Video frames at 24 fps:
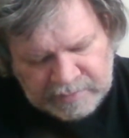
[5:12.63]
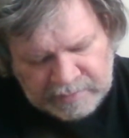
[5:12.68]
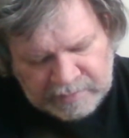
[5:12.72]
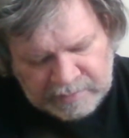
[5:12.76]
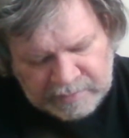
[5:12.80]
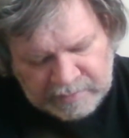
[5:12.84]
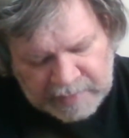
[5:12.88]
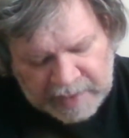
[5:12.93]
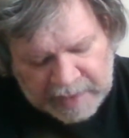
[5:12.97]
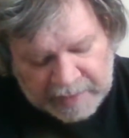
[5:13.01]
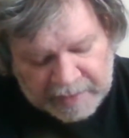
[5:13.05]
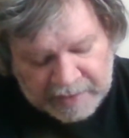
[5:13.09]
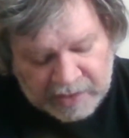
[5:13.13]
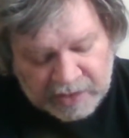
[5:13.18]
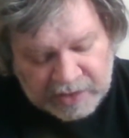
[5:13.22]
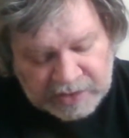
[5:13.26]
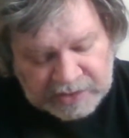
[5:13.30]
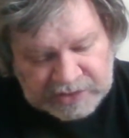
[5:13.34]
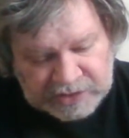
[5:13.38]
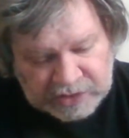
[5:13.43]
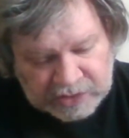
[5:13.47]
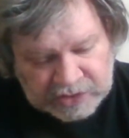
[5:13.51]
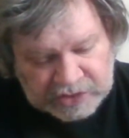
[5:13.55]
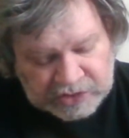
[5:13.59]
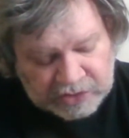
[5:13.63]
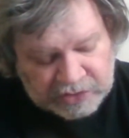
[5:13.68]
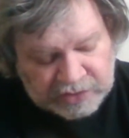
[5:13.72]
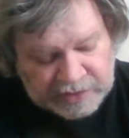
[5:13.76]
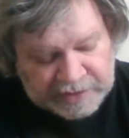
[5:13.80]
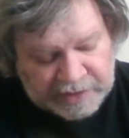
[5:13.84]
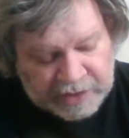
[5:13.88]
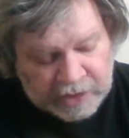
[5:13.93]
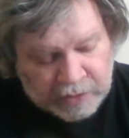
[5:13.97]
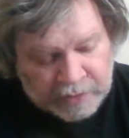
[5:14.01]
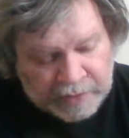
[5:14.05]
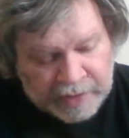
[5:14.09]
And they also
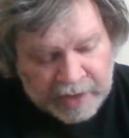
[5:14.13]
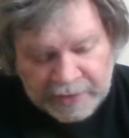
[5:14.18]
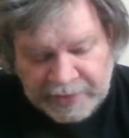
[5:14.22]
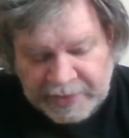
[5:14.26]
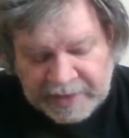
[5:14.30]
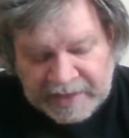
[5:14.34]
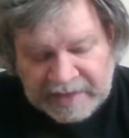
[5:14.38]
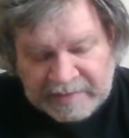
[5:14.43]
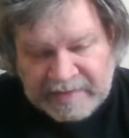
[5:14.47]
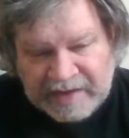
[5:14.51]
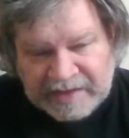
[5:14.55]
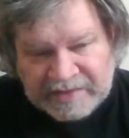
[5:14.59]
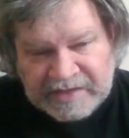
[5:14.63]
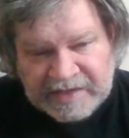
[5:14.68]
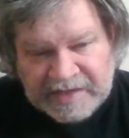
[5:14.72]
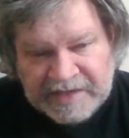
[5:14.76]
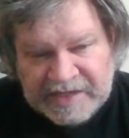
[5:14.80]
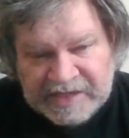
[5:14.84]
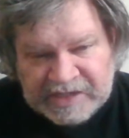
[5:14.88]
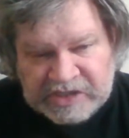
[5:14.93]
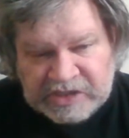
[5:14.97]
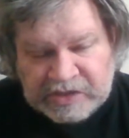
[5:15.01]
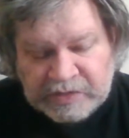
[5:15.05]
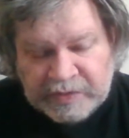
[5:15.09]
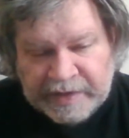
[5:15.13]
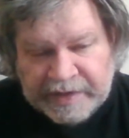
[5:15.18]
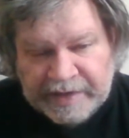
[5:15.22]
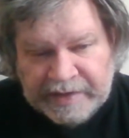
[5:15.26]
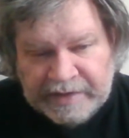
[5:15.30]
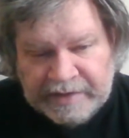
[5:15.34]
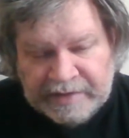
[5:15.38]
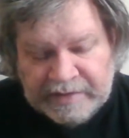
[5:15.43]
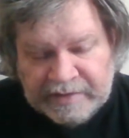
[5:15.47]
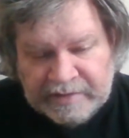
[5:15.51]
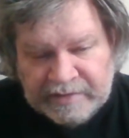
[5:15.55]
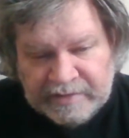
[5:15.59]
certainly know nothing about the
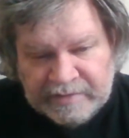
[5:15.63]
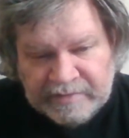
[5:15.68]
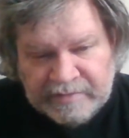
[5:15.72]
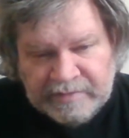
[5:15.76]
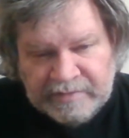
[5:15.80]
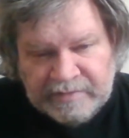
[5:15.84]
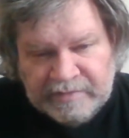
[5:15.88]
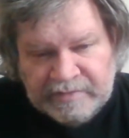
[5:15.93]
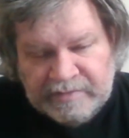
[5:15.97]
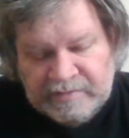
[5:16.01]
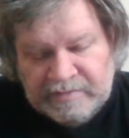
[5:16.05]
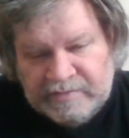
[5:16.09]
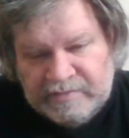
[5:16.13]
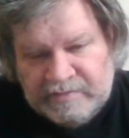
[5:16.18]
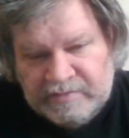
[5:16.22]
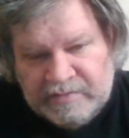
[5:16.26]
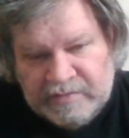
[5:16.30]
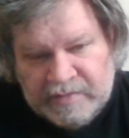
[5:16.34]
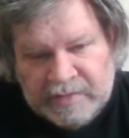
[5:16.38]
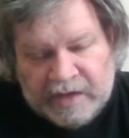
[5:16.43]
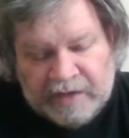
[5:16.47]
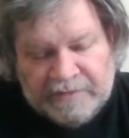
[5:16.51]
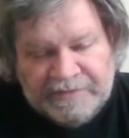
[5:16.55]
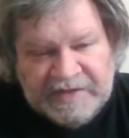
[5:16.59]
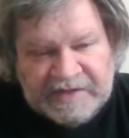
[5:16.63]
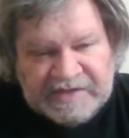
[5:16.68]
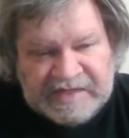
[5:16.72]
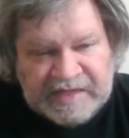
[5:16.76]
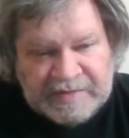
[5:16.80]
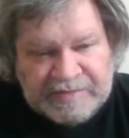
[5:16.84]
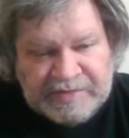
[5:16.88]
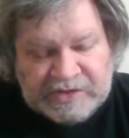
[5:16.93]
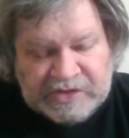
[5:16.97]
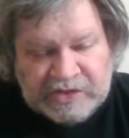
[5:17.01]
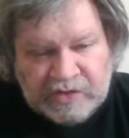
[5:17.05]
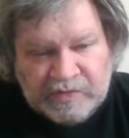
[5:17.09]
history of this
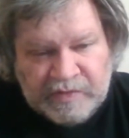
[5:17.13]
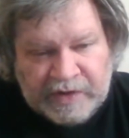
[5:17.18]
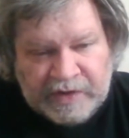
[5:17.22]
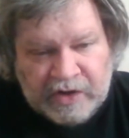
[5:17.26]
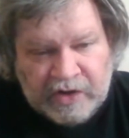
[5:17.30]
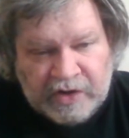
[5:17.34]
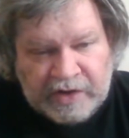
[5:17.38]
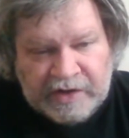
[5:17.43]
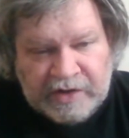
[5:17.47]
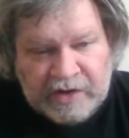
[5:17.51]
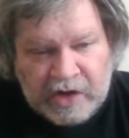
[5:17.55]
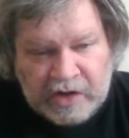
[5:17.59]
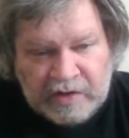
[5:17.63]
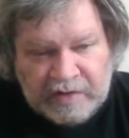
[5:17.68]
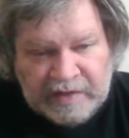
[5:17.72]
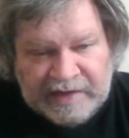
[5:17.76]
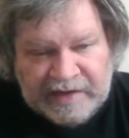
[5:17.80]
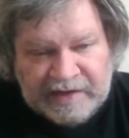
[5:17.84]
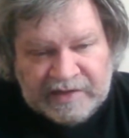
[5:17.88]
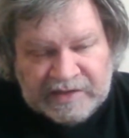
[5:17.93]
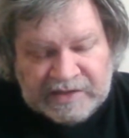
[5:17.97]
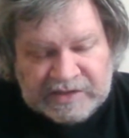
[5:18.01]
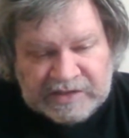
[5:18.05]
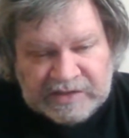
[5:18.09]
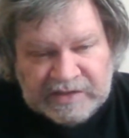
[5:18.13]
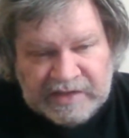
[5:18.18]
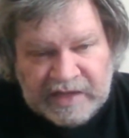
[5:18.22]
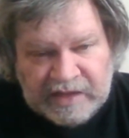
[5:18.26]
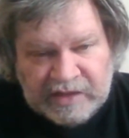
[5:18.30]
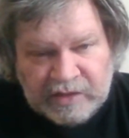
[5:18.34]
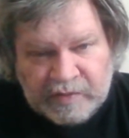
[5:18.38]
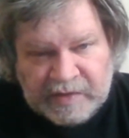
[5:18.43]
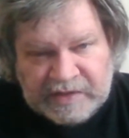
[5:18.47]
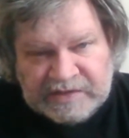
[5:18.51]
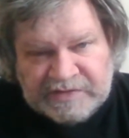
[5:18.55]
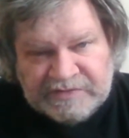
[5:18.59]
episode regarding Harlan Ellison and
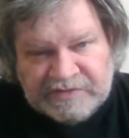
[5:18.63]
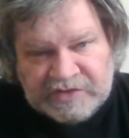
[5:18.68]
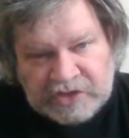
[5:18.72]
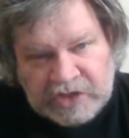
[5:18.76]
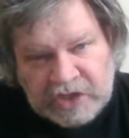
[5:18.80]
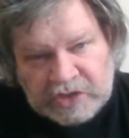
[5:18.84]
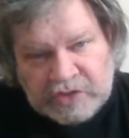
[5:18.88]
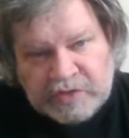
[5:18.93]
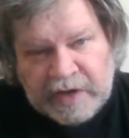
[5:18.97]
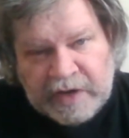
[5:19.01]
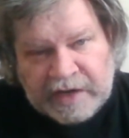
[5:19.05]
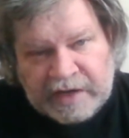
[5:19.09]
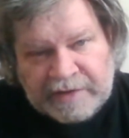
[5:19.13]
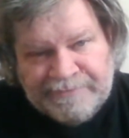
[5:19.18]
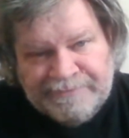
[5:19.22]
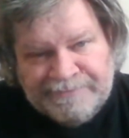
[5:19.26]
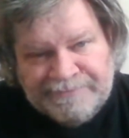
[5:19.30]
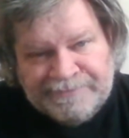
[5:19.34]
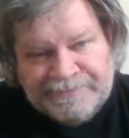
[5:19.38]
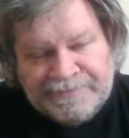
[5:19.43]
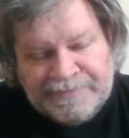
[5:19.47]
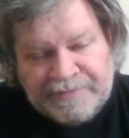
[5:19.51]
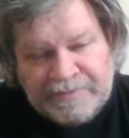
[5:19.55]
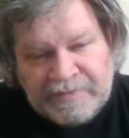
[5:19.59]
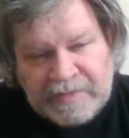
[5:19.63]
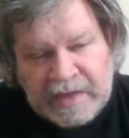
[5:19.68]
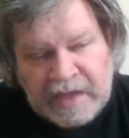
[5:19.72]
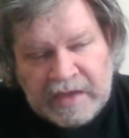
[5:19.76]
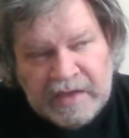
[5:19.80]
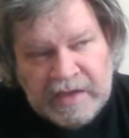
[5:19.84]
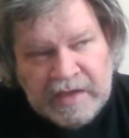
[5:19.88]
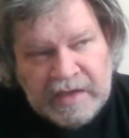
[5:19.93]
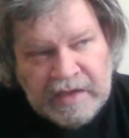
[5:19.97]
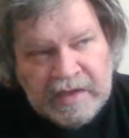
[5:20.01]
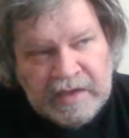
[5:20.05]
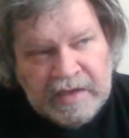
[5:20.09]
the rest of Star Trek
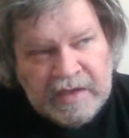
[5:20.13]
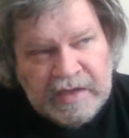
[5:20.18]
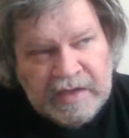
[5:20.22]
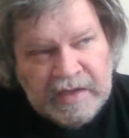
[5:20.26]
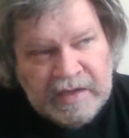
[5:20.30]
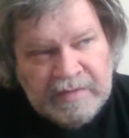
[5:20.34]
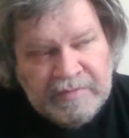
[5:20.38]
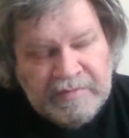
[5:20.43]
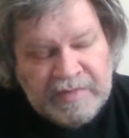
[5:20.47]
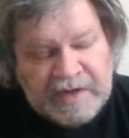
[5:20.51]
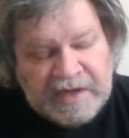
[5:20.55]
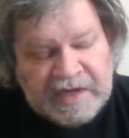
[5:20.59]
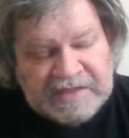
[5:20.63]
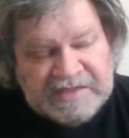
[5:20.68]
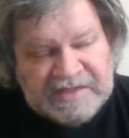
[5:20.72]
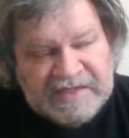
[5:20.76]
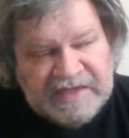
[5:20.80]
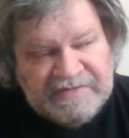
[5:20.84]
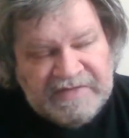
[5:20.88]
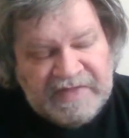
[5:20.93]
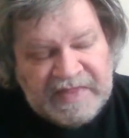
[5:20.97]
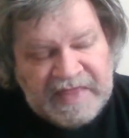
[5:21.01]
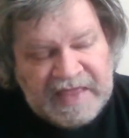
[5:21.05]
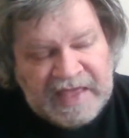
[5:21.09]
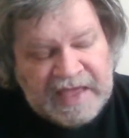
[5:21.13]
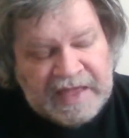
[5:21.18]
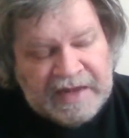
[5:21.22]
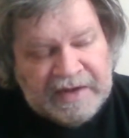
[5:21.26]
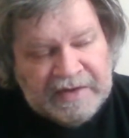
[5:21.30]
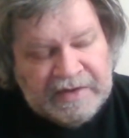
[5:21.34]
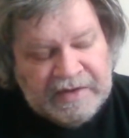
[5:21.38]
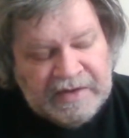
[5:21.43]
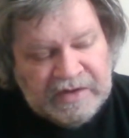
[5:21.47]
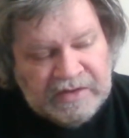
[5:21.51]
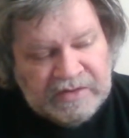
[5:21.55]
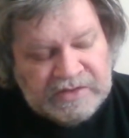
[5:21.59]
because even then,
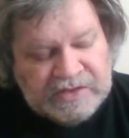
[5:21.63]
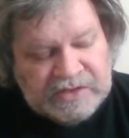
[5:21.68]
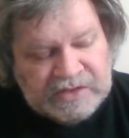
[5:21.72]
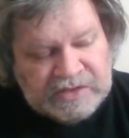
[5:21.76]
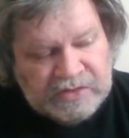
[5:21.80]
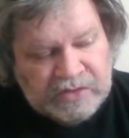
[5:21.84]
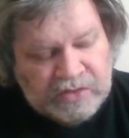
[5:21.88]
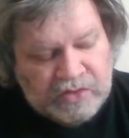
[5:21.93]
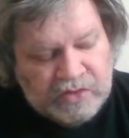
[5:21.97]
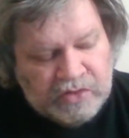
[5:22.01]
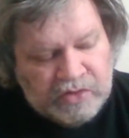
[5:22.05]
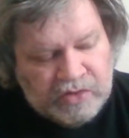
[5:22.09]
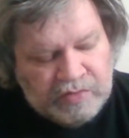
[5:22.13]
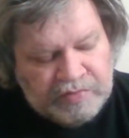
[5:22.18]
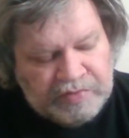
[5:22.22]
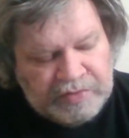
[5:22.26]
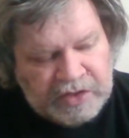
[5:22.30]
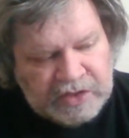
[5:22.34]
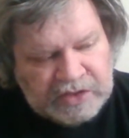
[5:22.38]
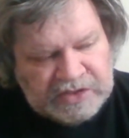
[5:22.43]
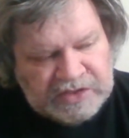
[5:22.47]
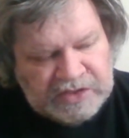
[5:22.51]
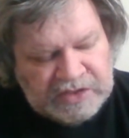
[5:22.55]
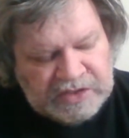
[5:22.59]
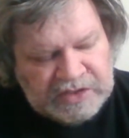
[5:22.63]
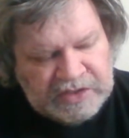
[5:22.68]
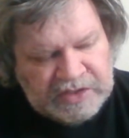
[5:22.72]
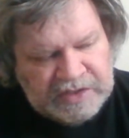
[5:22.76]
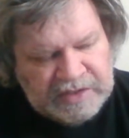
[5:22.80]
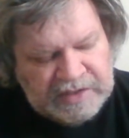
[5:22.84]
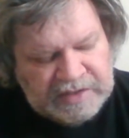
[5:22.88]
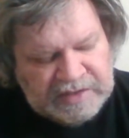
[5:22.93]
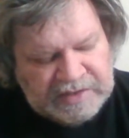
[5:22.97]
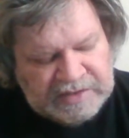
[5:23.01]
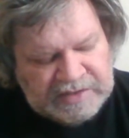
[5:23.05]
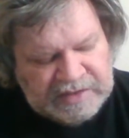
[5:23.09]
you know, just the whole production
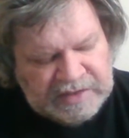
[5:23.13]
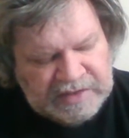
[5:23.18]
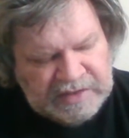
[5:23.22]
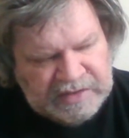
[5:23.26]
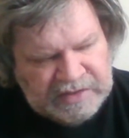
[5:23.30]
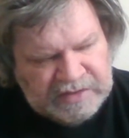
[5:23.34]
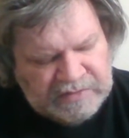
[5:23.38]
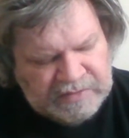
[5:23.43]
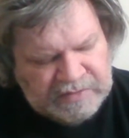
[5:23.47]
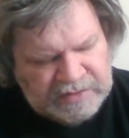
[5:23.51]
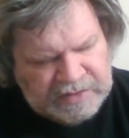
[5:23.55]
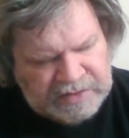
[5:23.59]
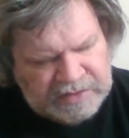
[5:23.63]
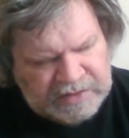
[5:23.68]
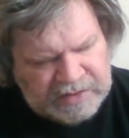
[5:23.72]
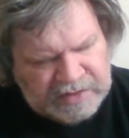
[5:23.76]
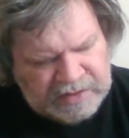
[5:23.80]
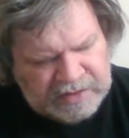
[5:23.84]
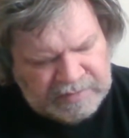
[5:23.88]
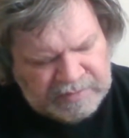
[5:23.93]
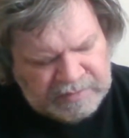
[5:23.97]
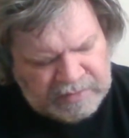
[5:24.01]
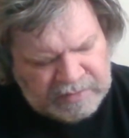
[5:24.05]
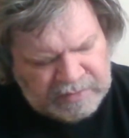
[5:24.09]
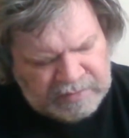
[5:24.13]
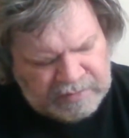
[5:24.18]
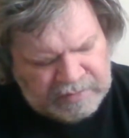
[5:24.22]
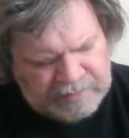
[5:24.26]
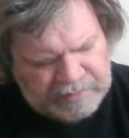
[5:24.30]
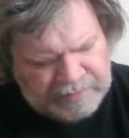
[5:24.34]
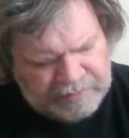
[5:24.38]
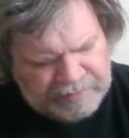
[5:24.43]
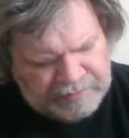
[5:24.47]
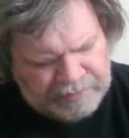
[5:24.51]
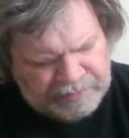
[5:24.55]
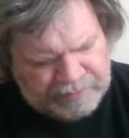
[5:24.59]
thing, and it's like you know with
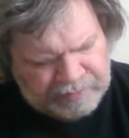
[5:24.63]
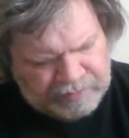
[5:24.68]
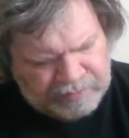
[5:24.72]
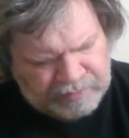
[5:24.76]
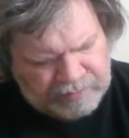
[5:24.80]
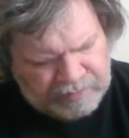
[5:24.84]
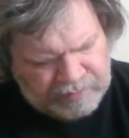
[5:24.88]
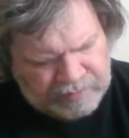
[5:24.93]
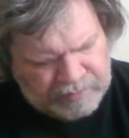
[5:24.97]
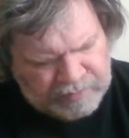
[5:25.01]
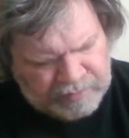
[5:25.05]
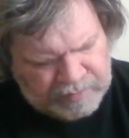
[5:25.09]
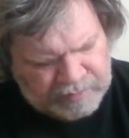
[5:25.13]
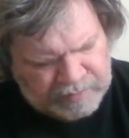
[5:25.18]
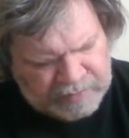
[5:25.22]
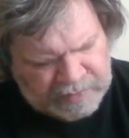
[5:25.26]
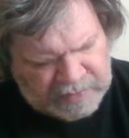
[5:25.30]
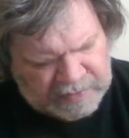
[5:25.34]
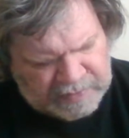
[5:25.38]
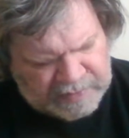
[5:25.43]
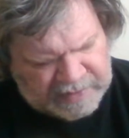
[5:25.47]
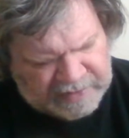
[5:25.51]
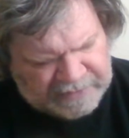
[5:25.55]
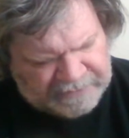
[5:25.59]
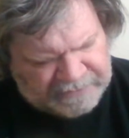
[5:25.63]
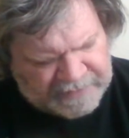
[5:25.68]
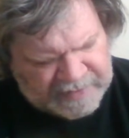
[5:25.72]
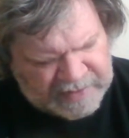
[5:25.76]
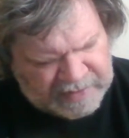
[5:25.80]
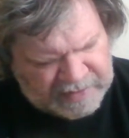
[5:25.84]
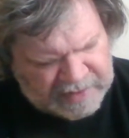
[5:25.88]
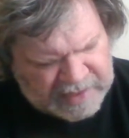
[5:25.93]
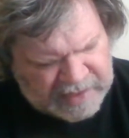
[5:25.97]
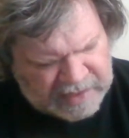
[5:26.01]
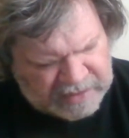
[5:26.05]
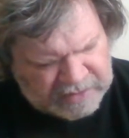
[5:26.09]
when he
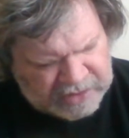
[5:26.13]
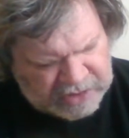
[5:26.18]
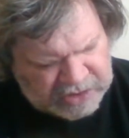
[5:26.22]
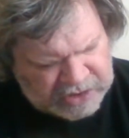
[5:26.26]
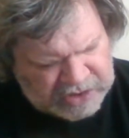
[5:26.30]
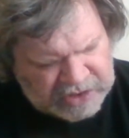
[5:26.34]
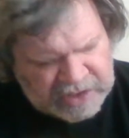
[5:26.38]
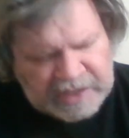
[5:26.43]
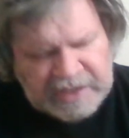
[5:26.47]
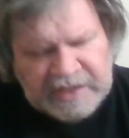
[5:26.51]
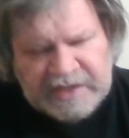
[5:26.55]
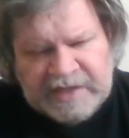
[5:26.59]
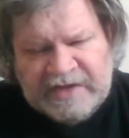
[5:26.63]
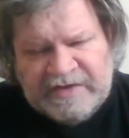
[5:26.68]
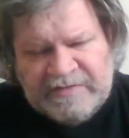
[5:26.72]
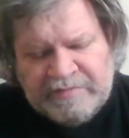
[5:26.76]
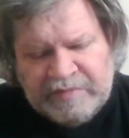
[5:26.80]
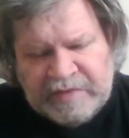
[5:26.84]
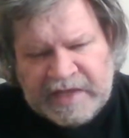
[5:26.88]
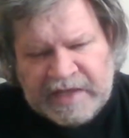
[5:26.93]
found out that John D. F.